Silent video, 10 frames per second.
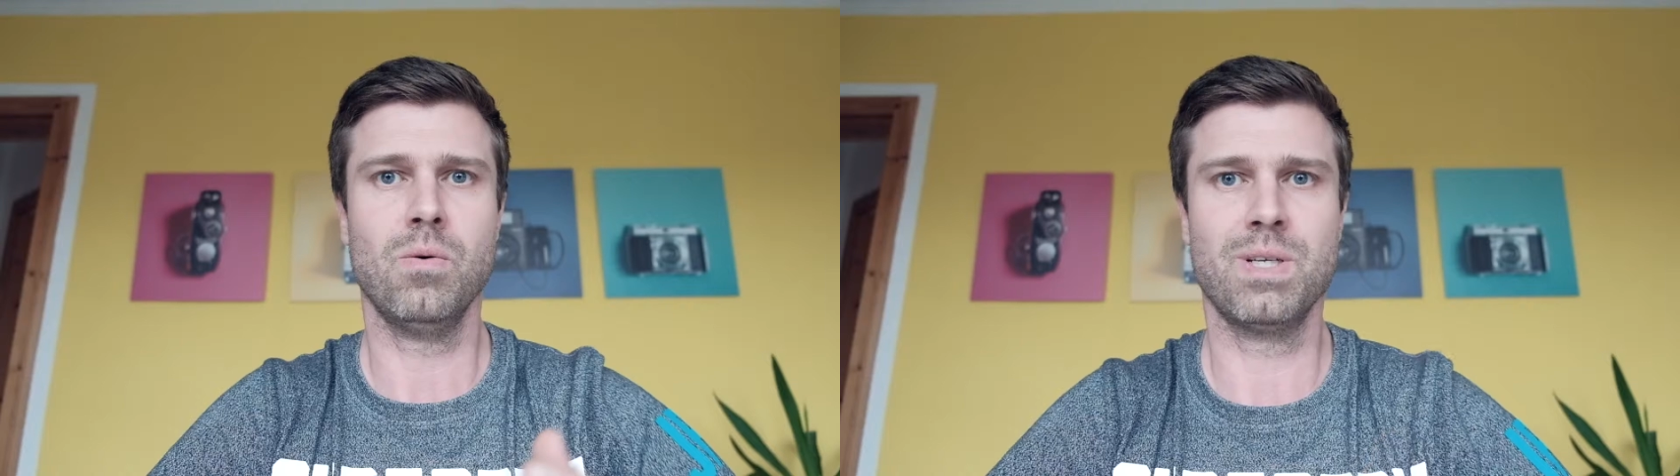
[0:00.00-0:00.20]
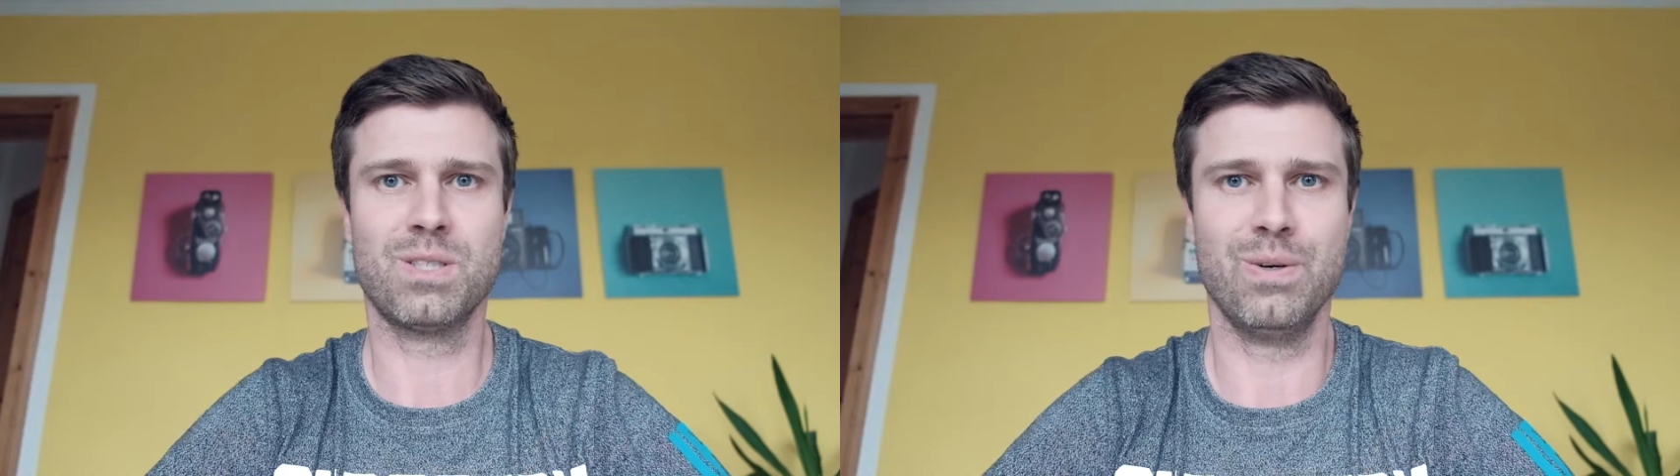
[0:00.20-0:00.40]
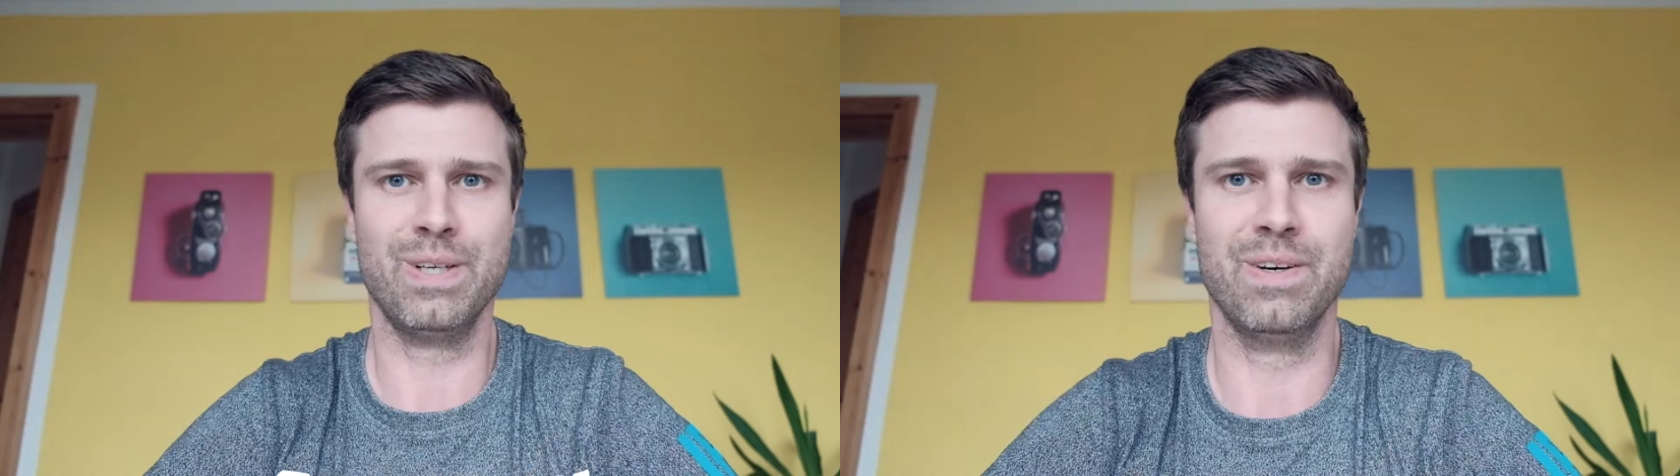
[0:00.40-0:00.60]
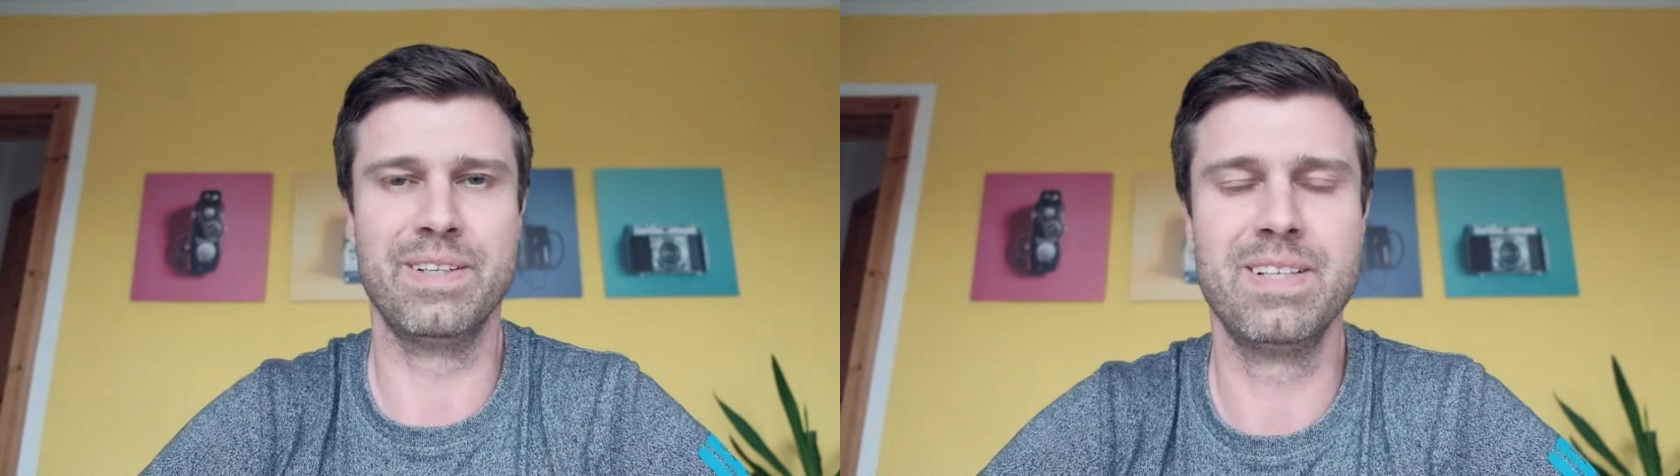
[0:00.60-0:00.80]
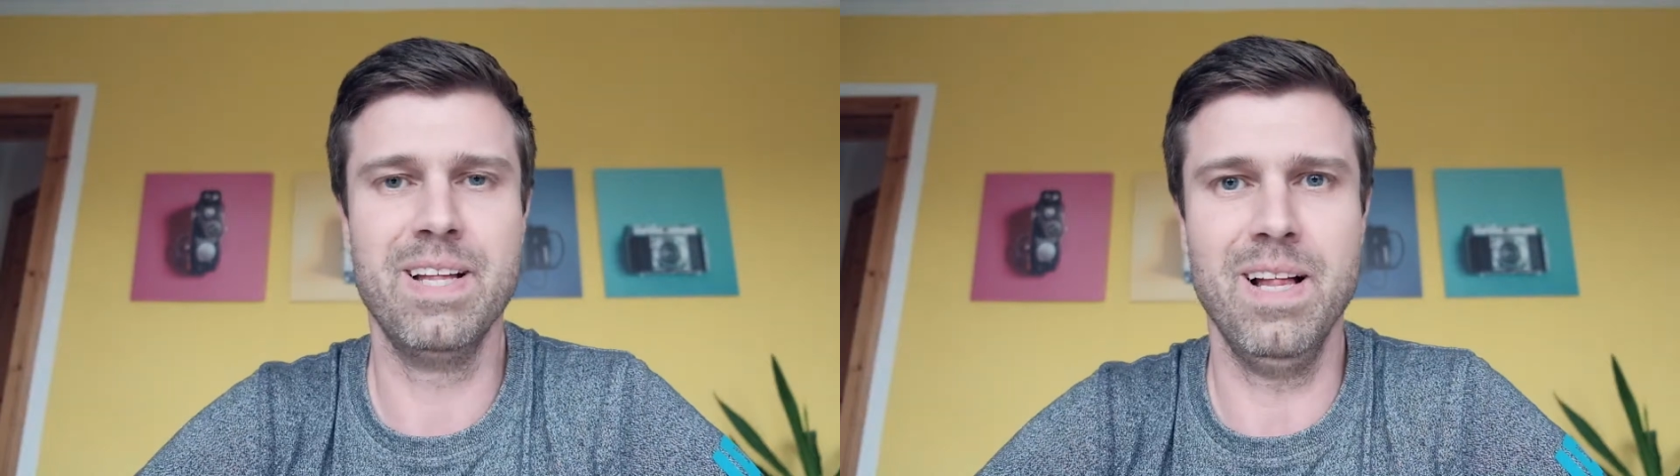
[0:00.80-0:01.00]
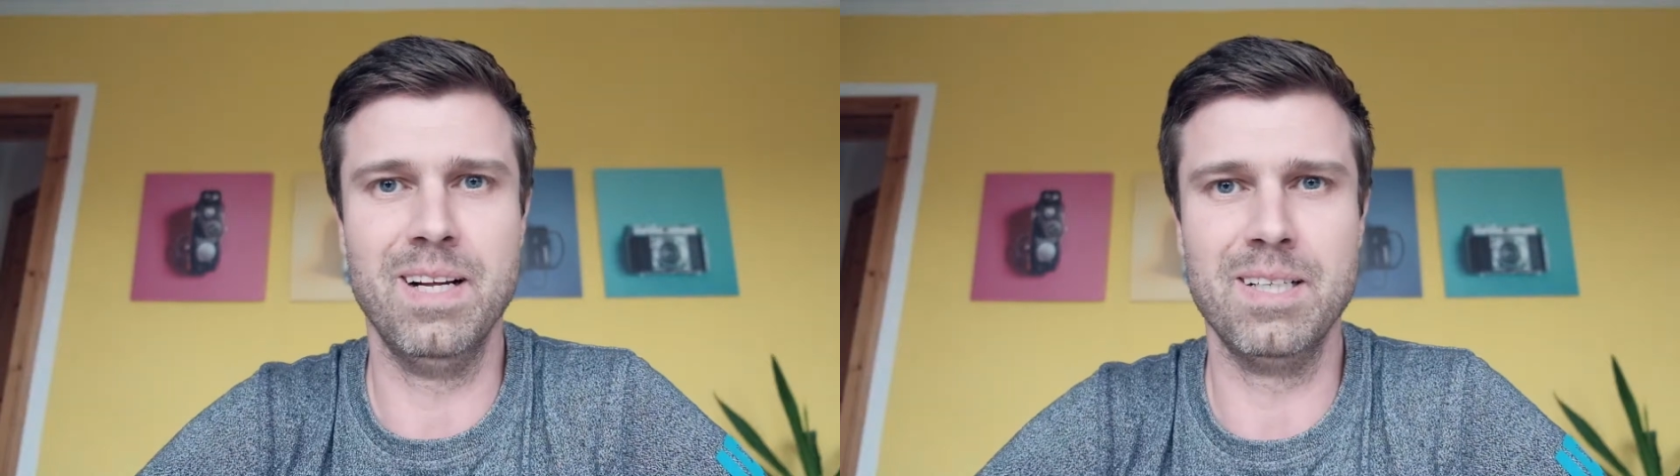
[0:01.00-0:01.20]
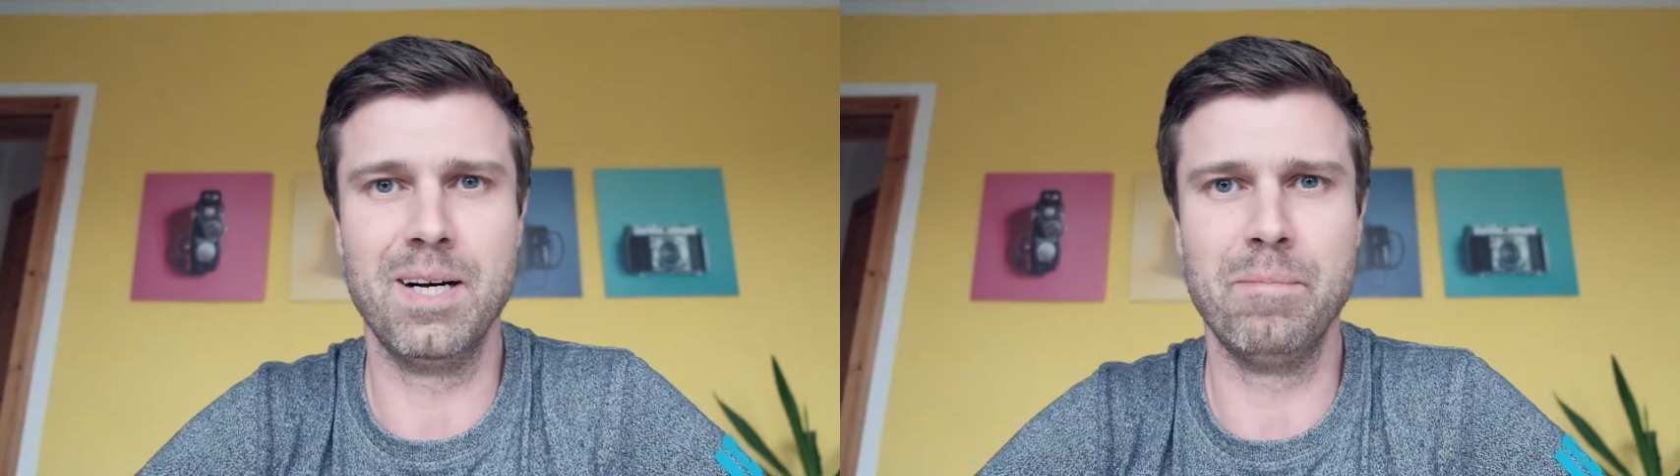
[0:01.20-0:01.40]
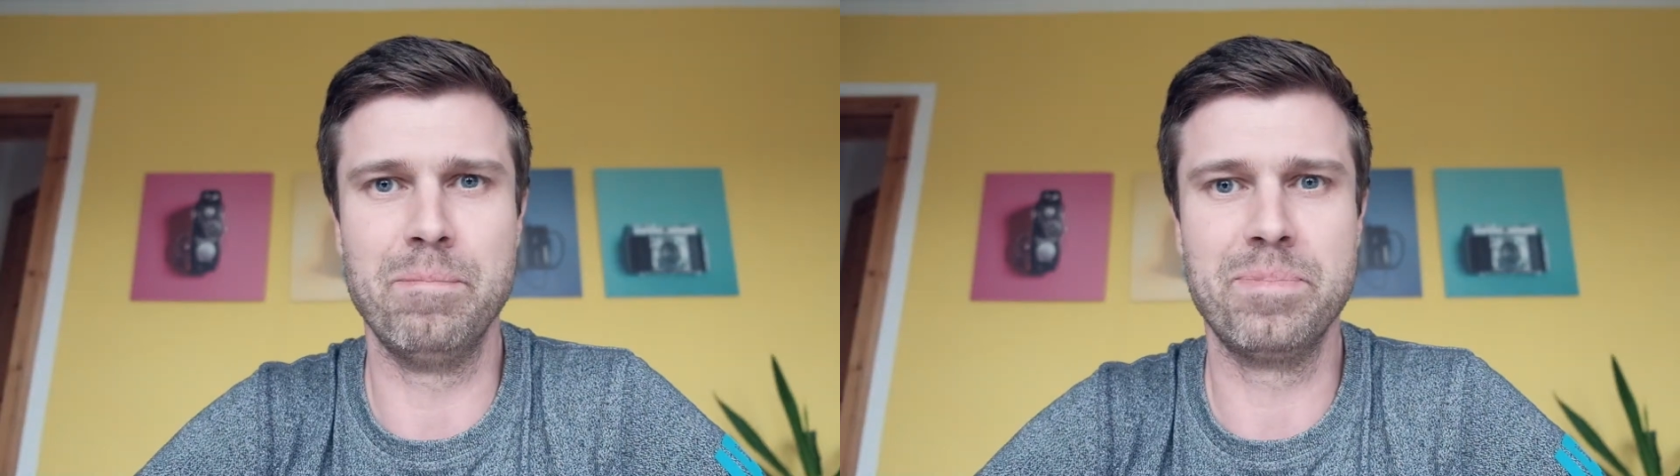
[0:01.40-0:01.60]
What's going on?
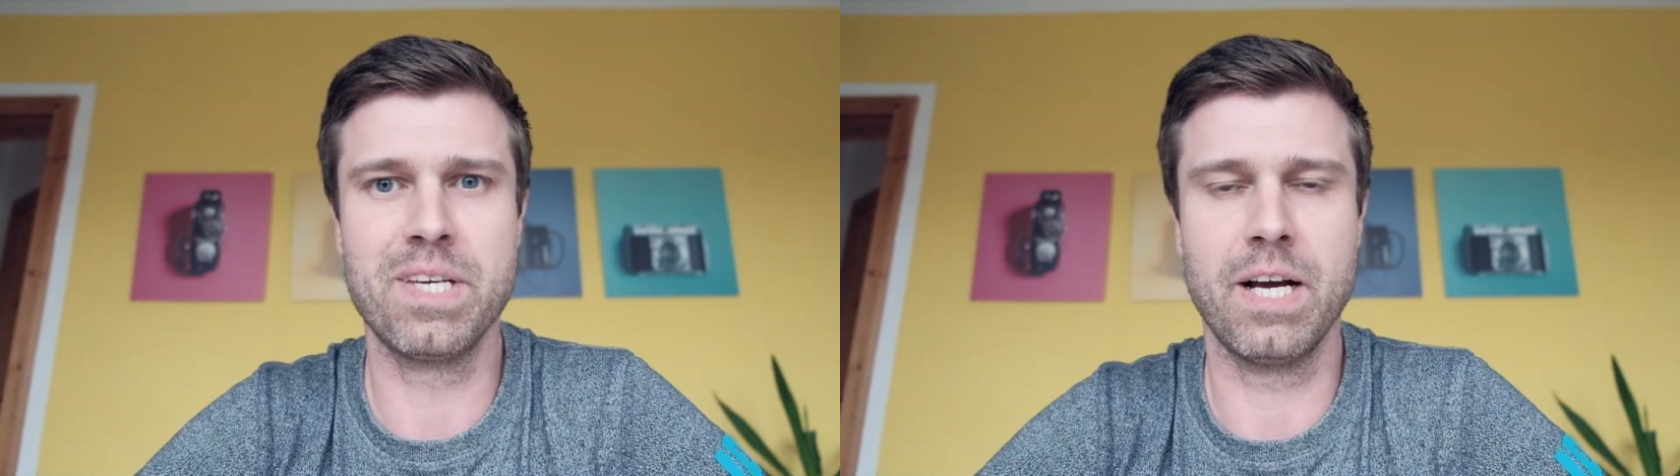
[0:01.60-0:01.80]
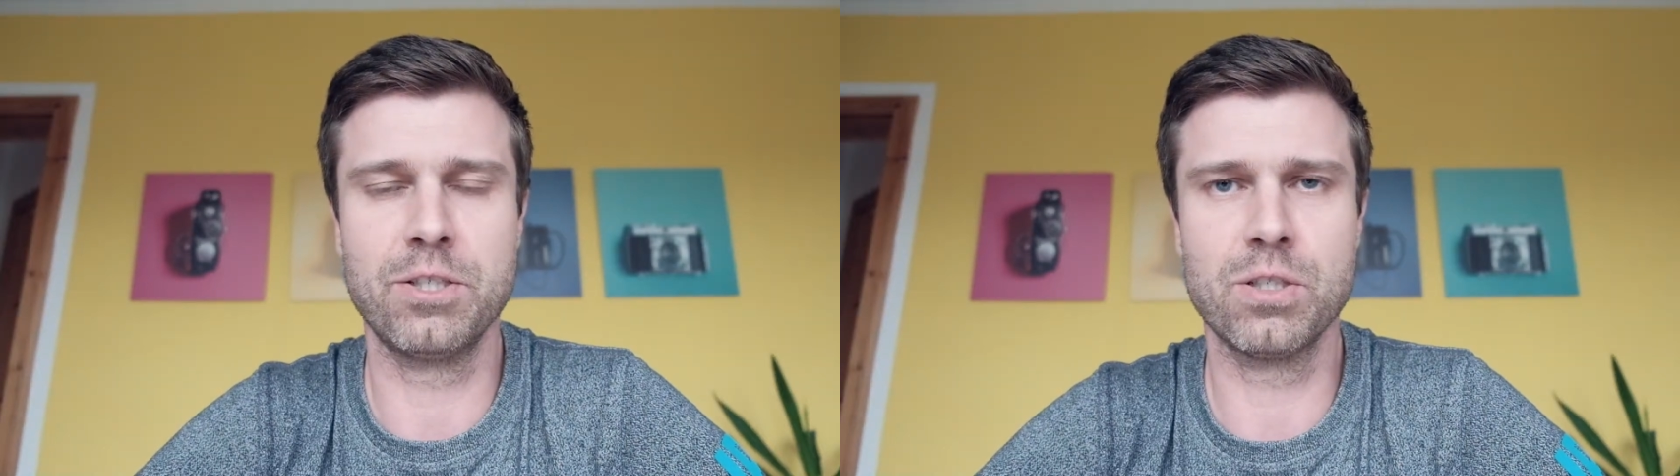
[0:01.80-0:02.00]
I